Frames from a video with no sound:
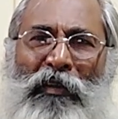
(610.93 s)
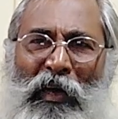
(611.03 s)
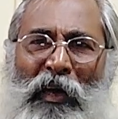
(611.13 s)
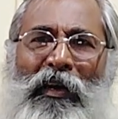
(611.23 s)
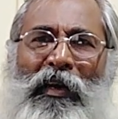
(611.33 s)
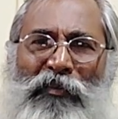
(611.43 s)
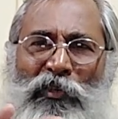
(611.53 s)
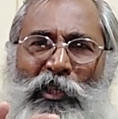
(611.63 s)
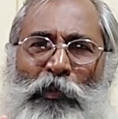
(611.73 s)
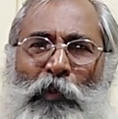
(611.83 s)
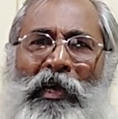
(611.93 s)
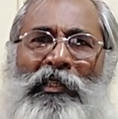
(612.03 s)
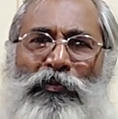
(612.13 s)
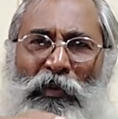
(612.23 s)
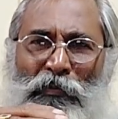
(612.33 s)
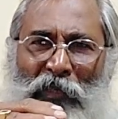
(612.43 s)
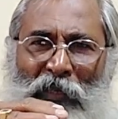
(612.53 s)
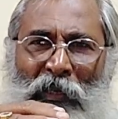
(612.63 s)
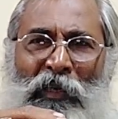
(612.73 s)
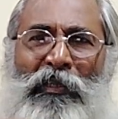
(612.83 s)
the heart actually spans from
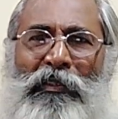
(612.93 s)
the